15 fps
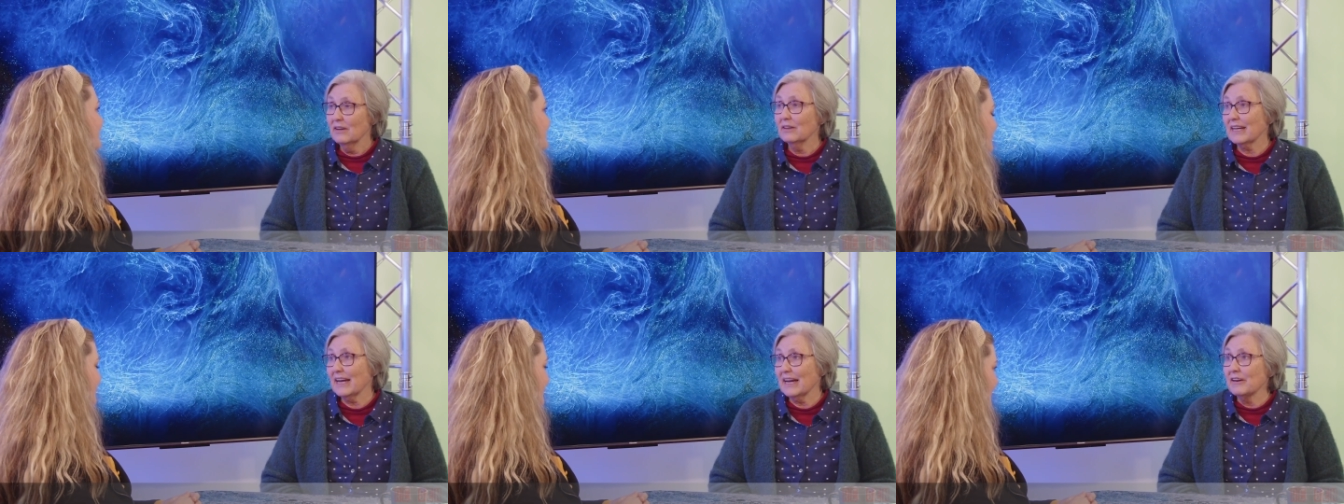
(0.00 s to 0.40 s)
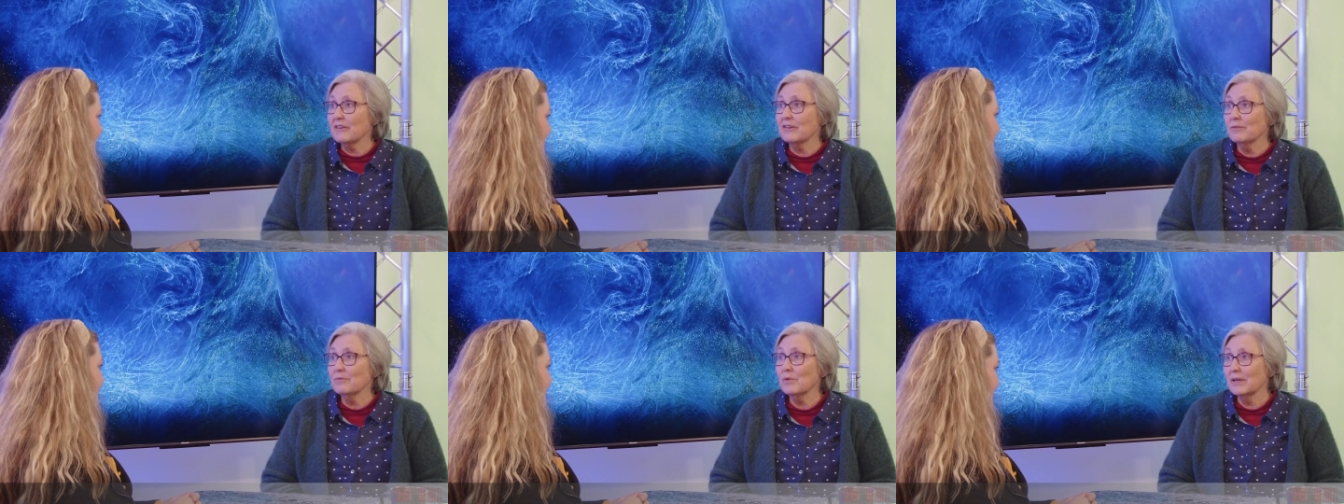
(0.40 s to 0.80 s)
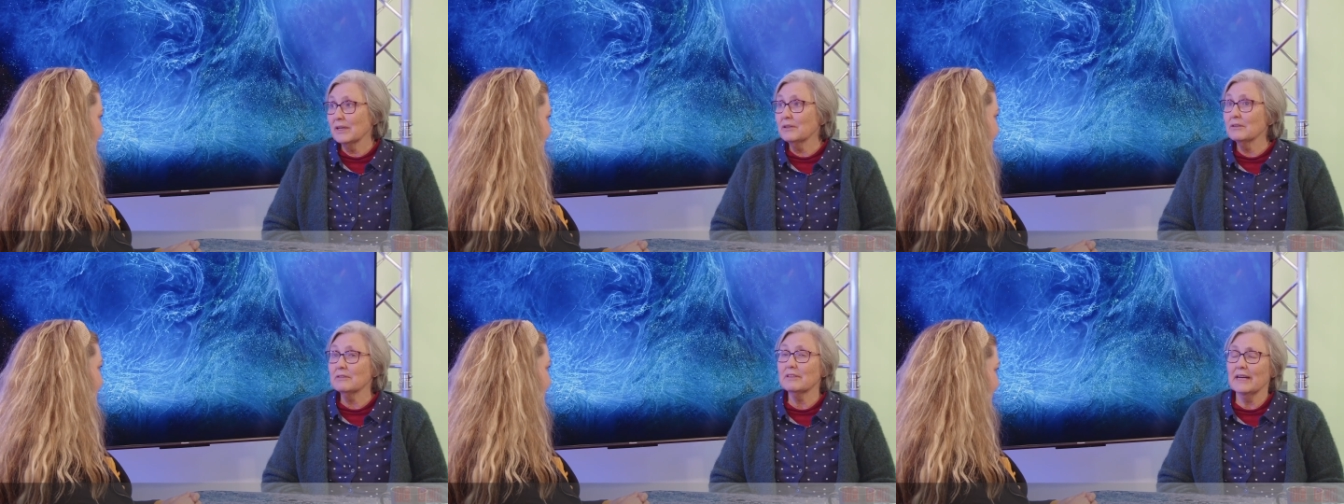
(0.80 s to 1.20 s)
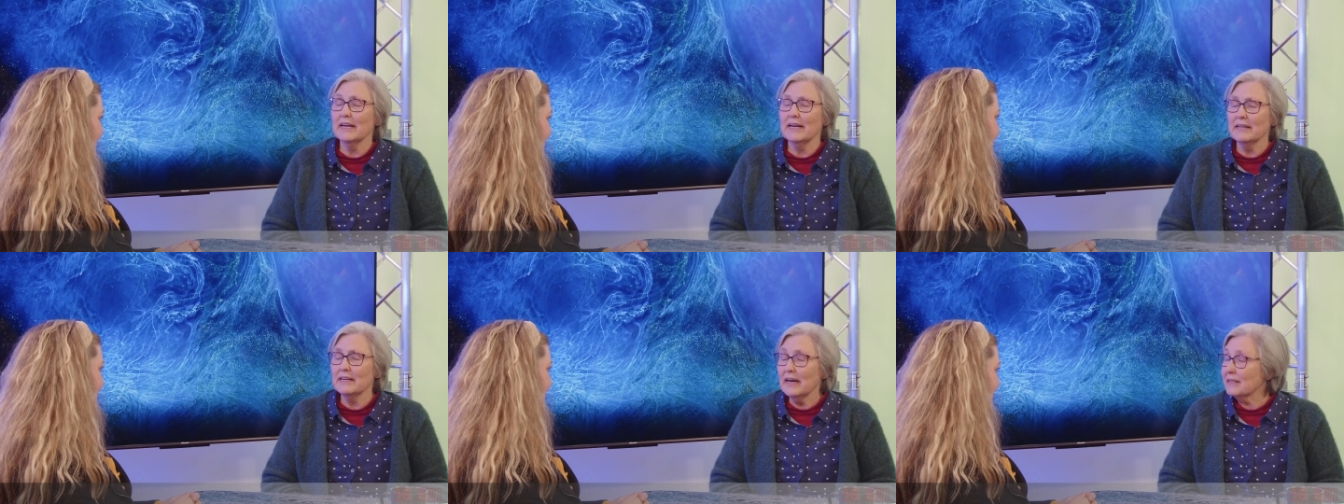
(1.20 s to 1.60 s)
current world, the
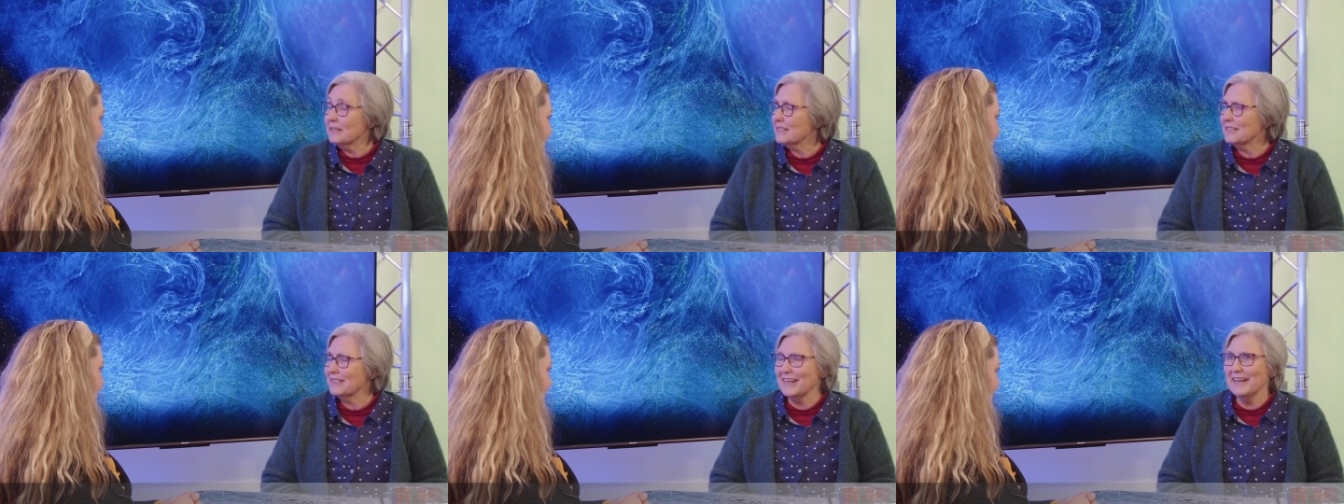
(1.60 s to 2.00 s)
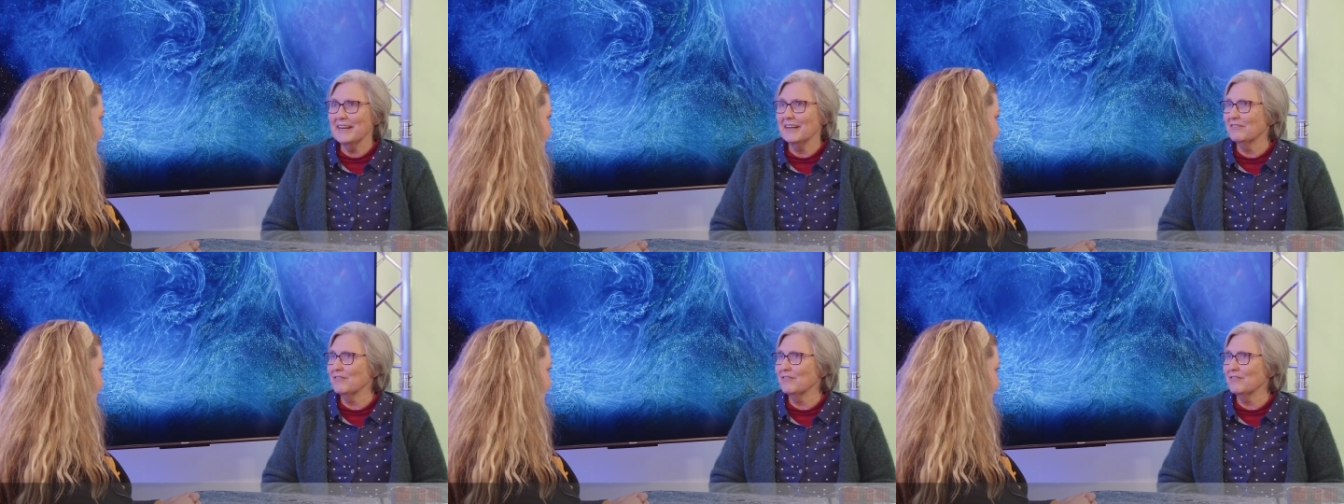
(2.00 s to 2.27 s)
understanding